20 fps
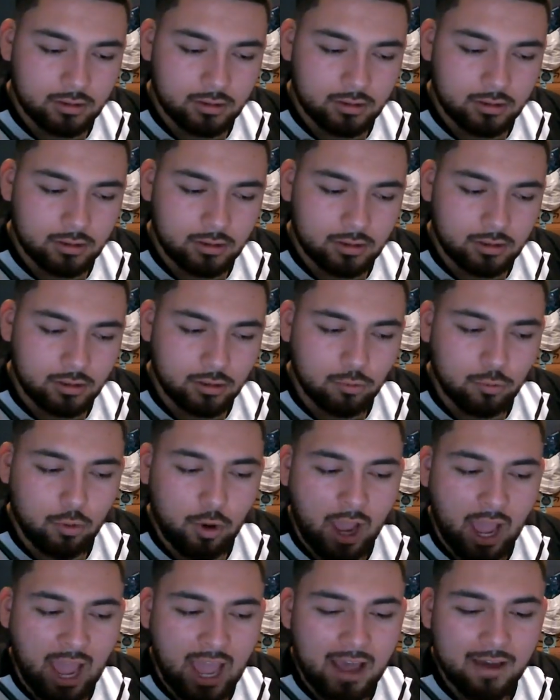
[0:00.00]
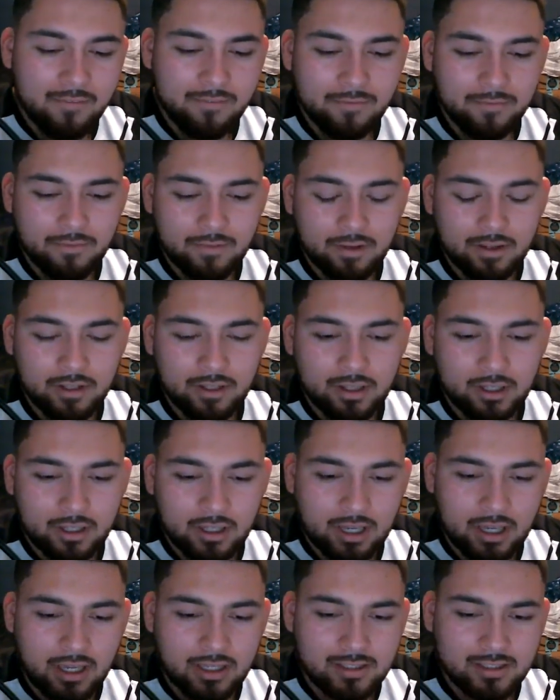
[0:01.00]
you have
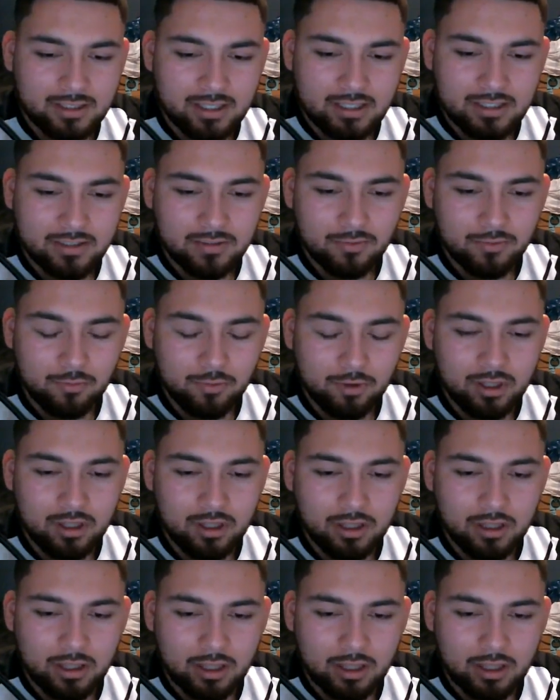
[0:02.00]
a sense of what